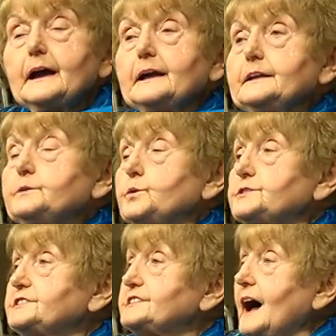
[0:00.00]
and he
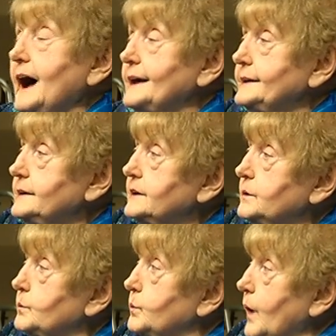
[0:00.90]
would sign
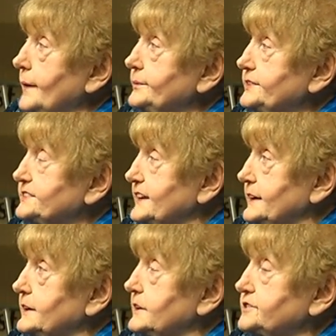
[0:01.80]
one
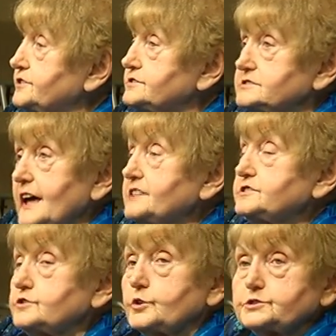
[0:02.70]
single
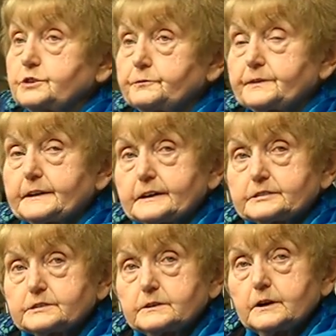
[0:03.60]
death
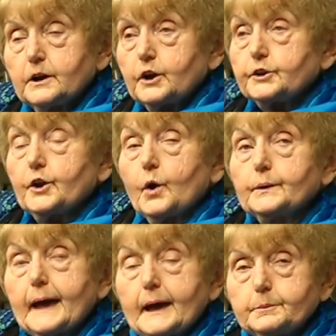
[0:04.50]
certificate. No
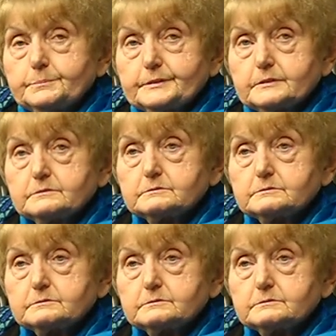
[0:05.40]
names,